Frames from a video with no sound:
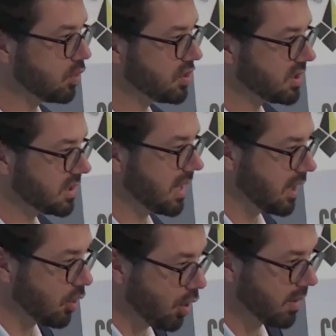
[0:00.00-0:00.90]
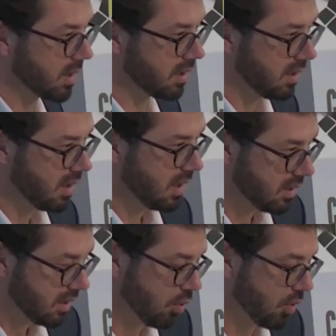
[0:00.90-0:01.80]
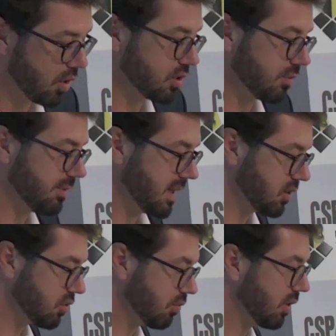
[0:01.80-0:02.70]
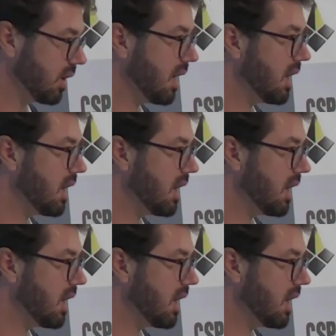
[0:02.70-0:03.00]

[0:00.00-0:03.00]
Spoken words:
which is an economic lower cost optimization model.